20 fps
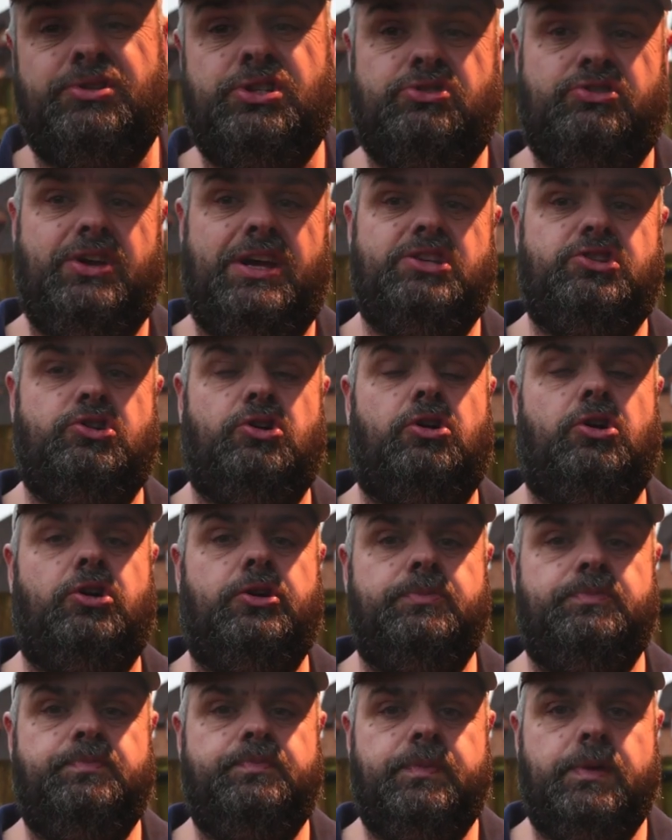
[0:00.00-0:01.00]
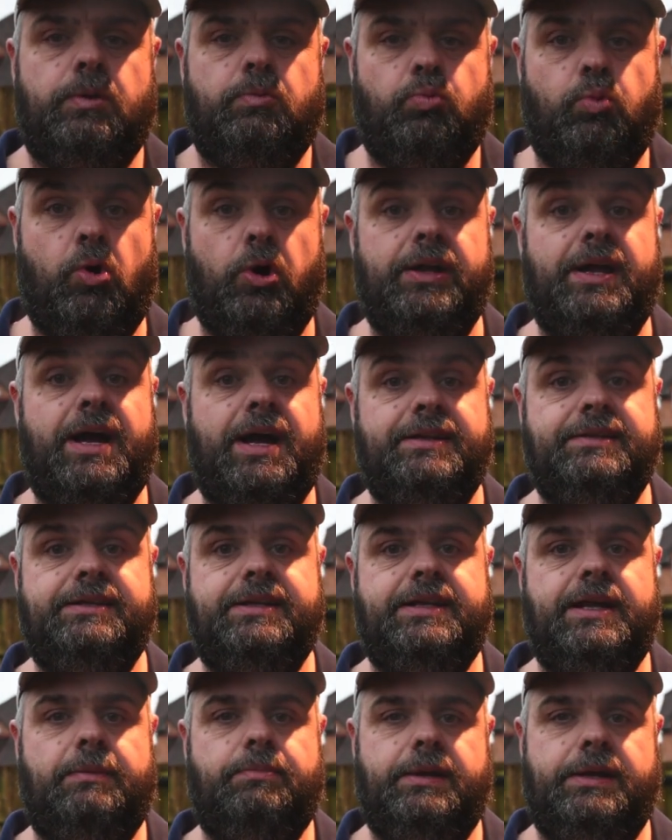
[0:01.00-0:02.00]
stress on
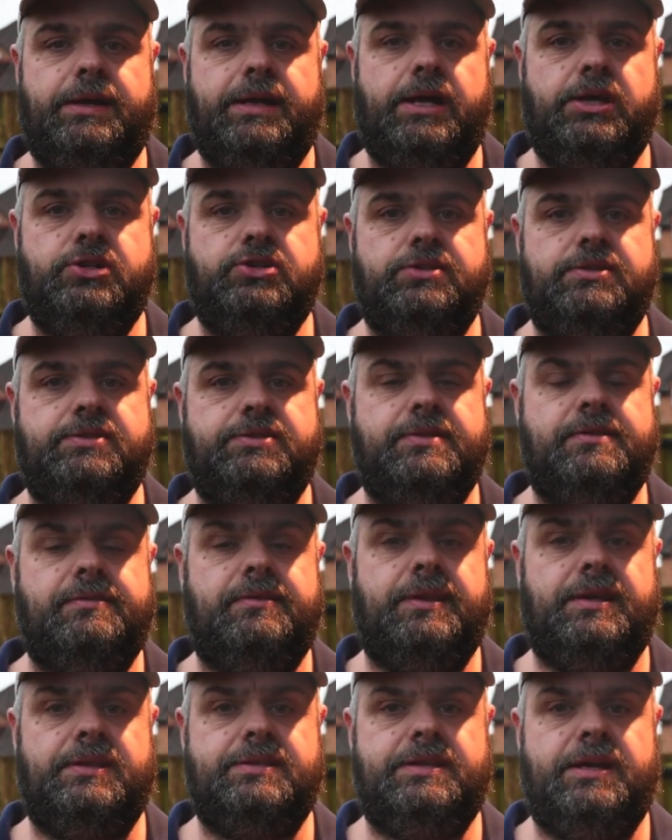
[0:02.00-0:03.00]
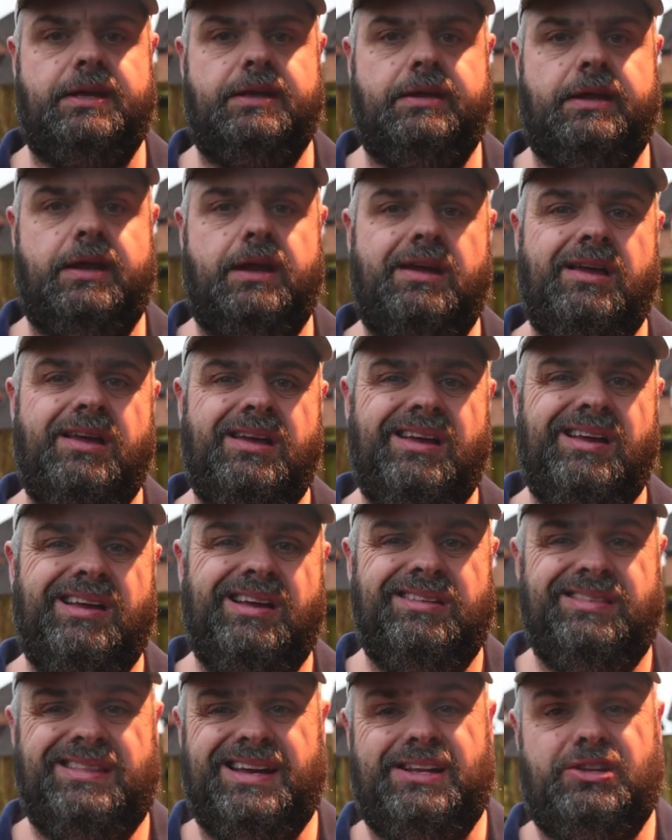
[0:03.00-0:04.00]
one-handed applications and things like that.
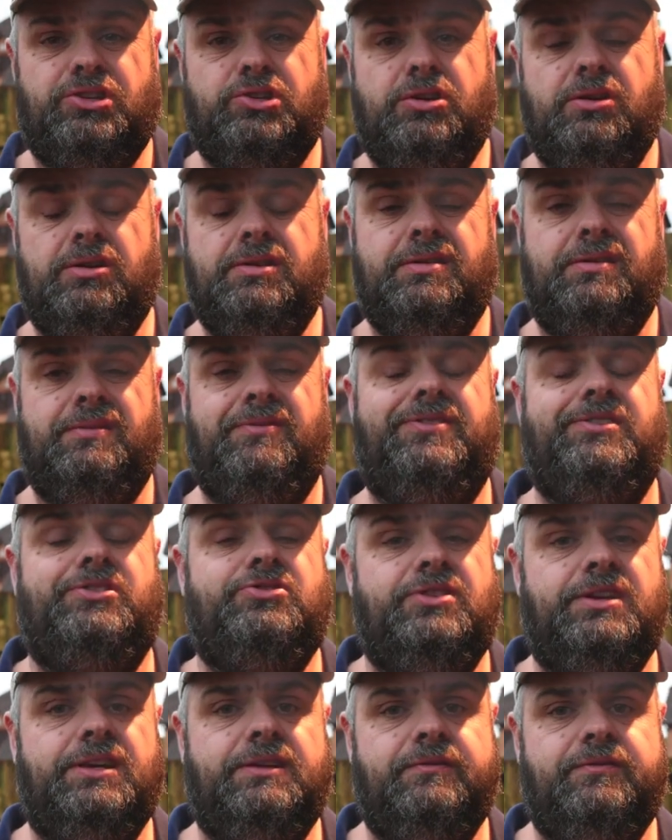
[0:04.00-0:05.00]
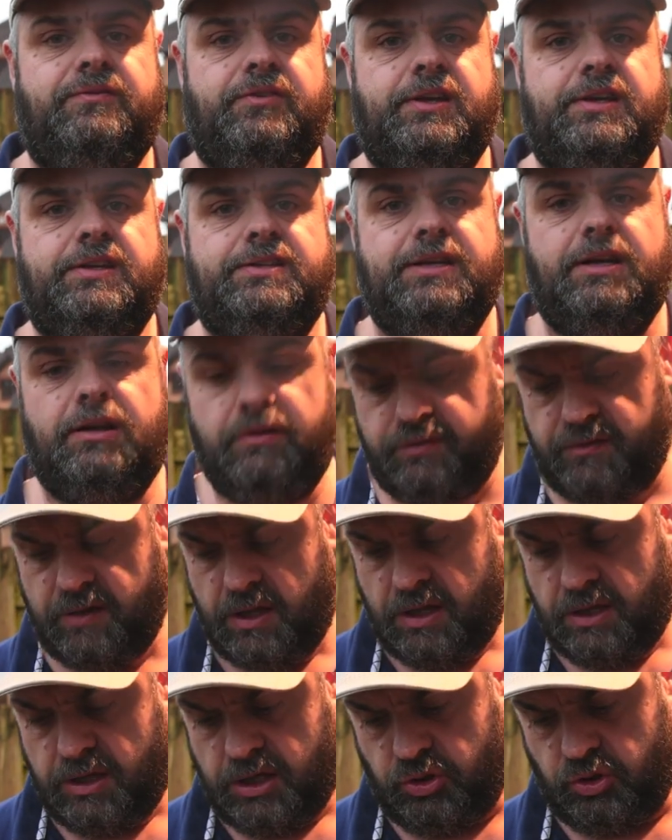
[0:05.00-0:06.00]
That's good for treating for yourself.
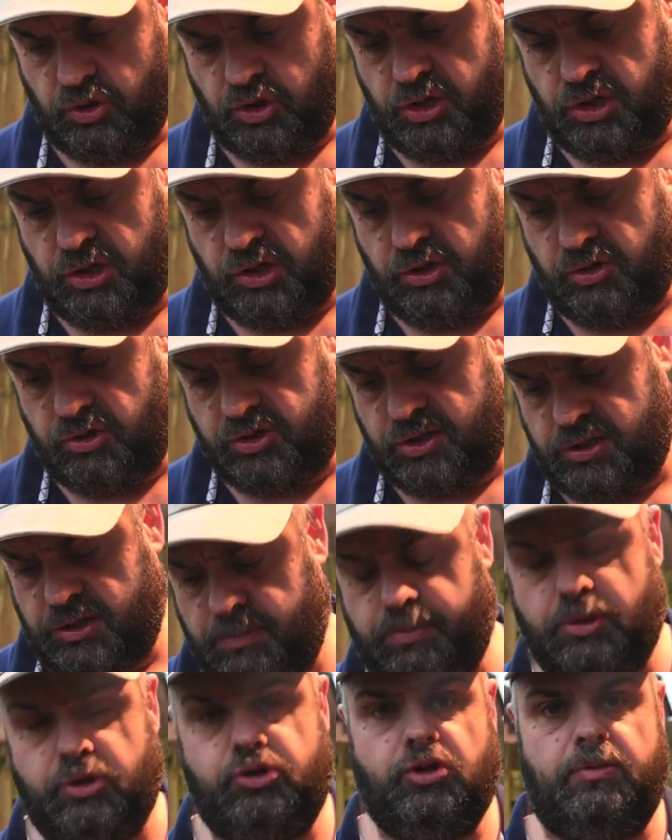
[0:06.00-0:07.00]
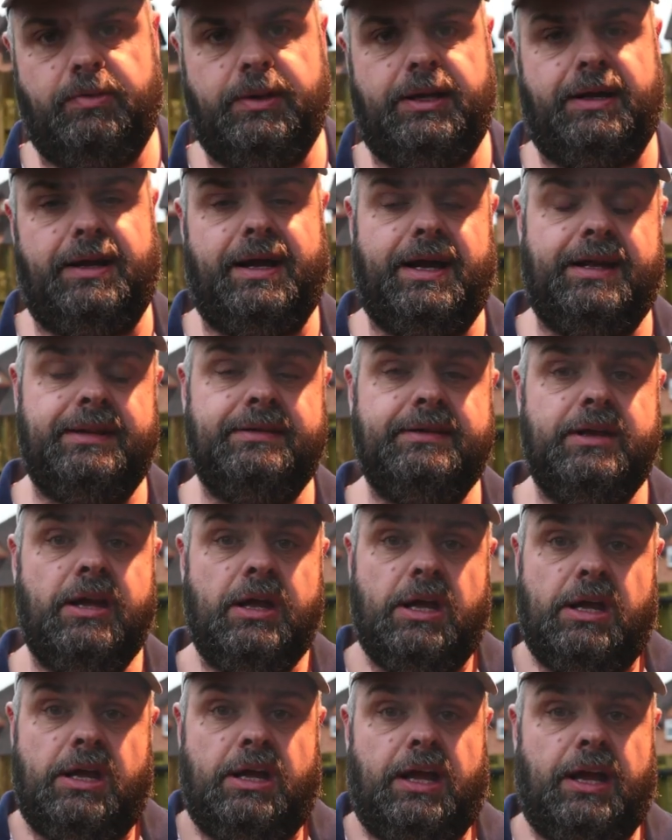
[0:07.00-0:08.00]
You know you're using your predominant hand.
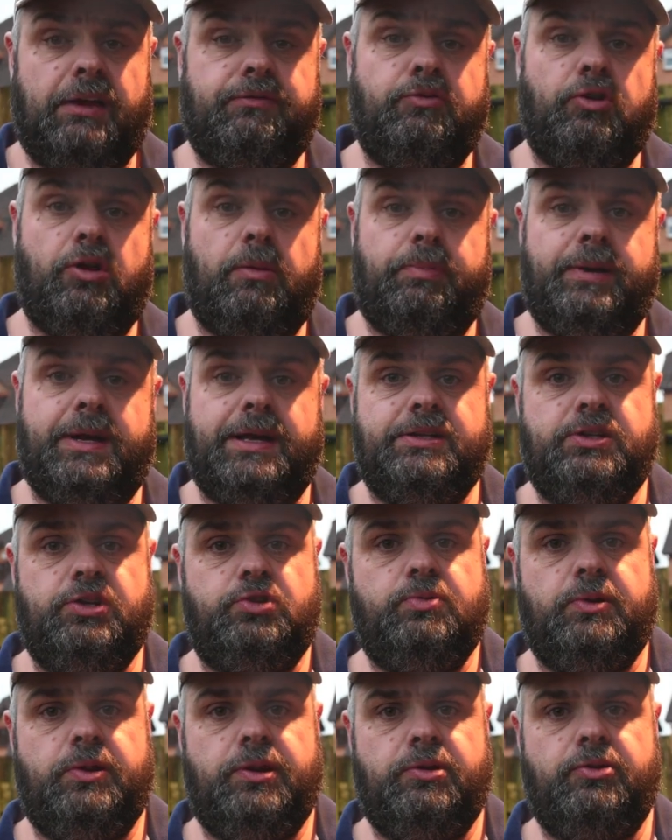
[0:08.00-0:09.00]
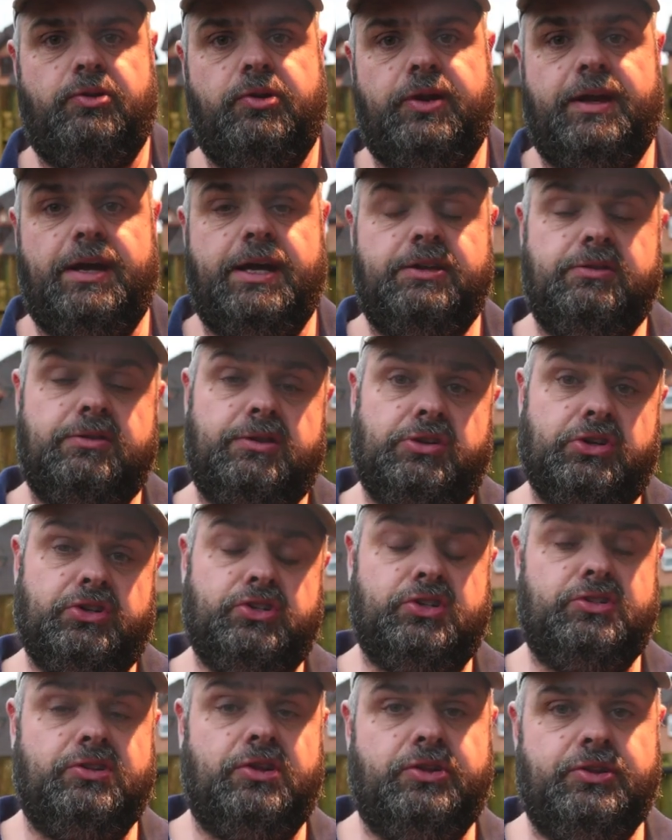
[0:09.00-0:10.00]
If not, practice with your other hand, because
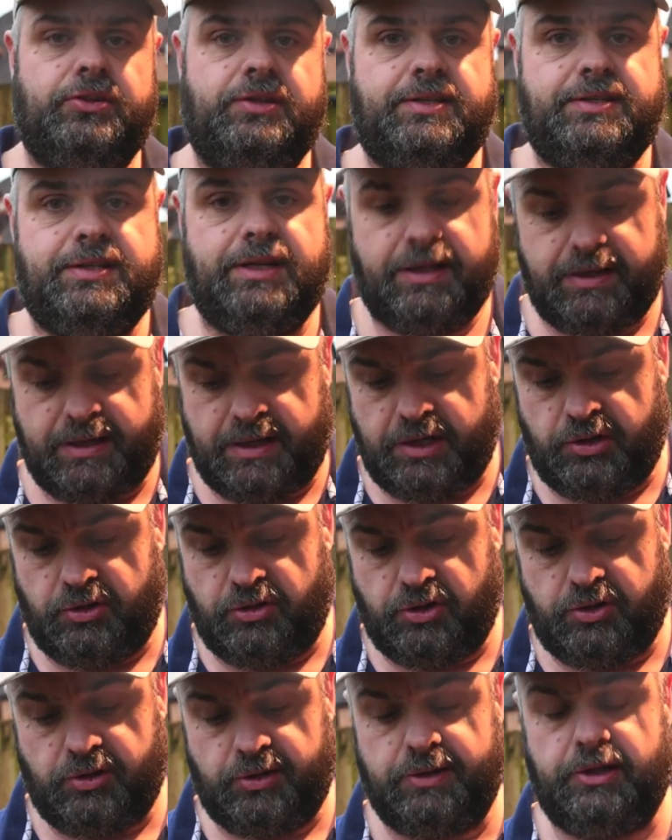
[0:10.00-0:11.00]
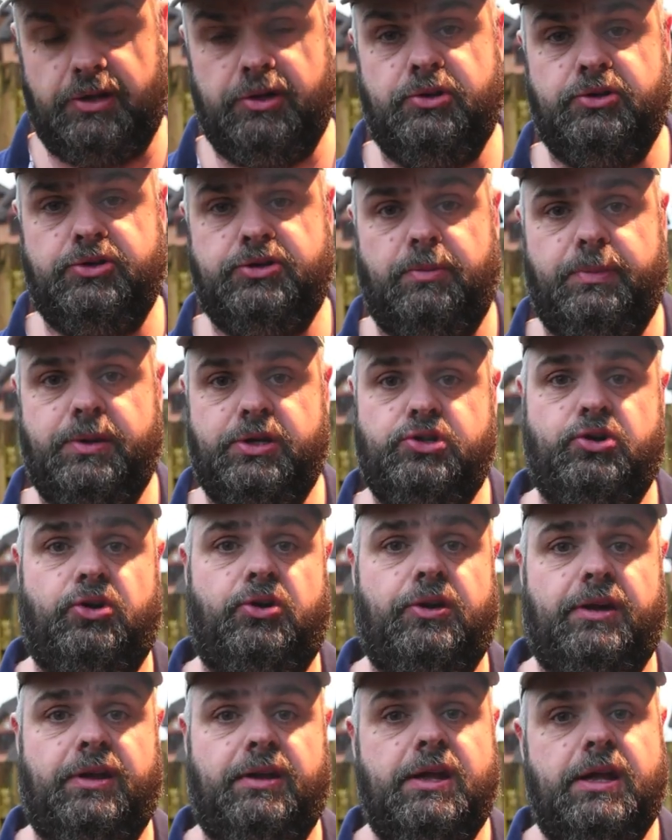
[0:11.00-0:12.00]
there's nothing to say that you're not going to lose or be
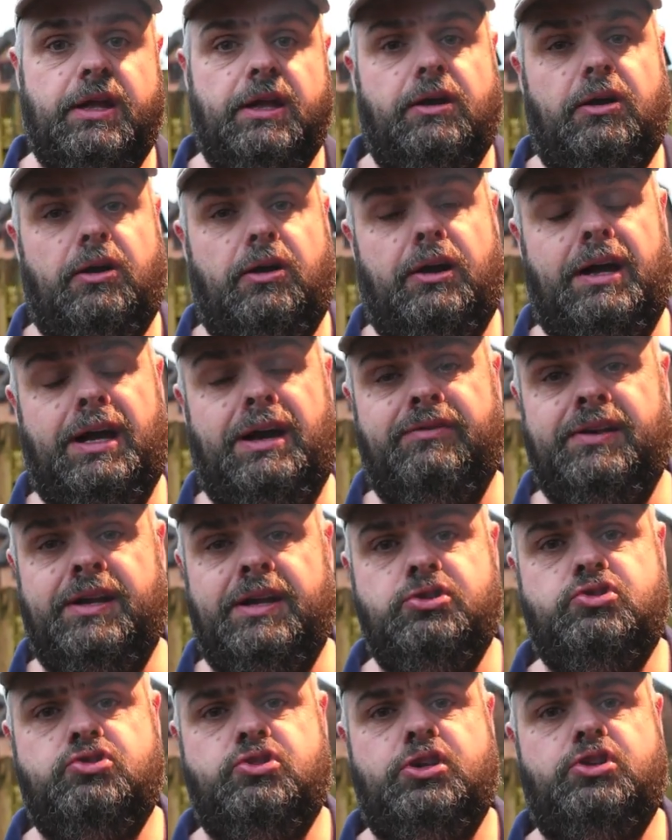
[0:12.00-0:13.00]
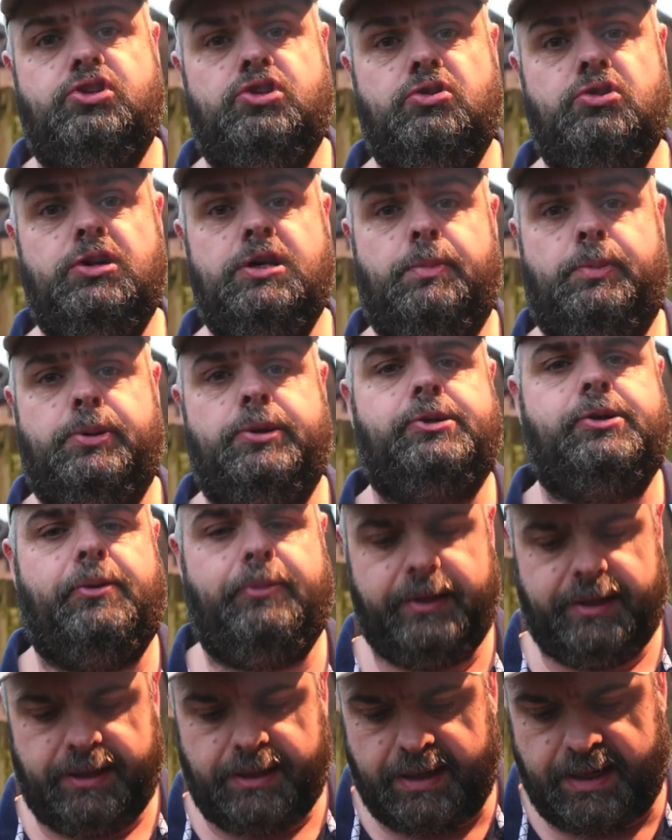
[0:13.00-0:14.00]
short or have an injury to your
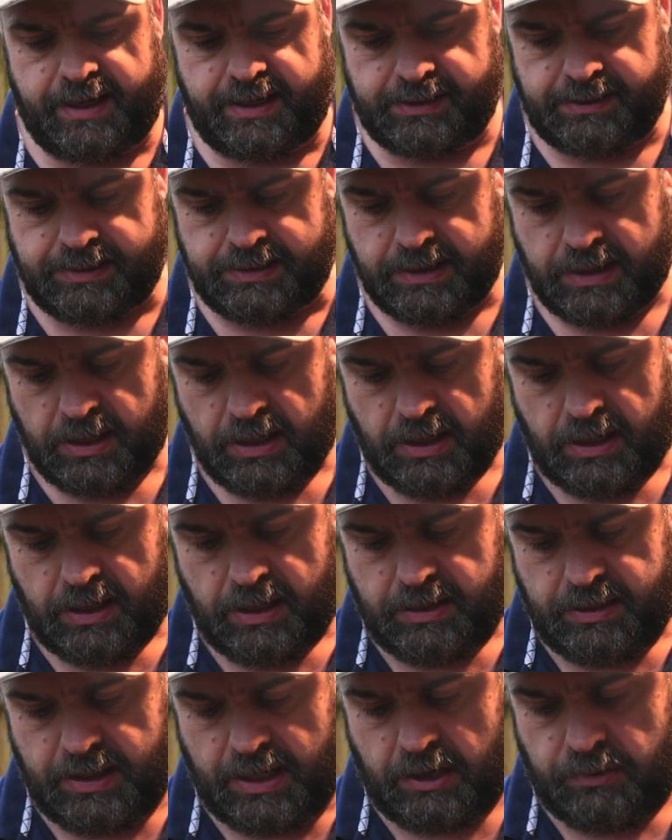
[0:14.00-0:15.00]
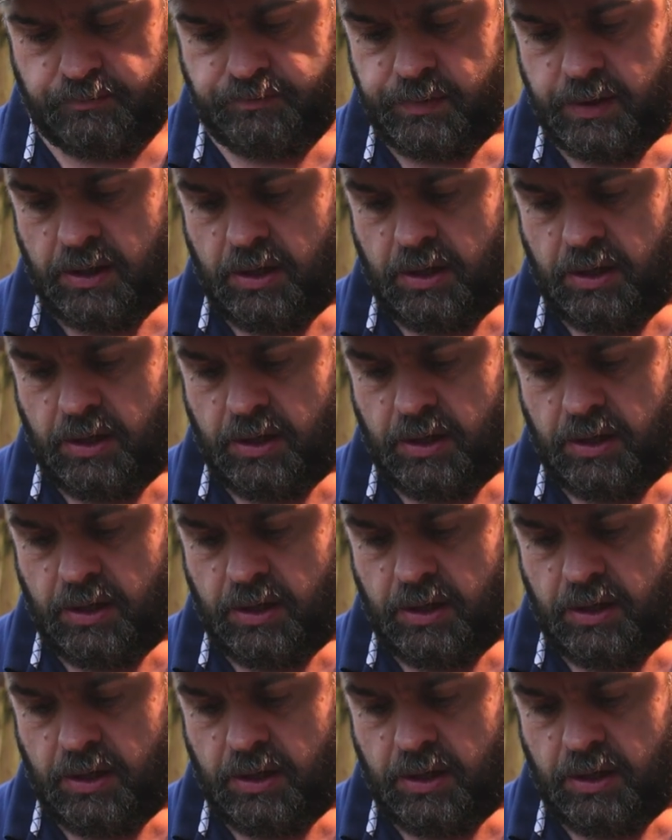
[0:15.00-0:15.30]
predominant hand. Now,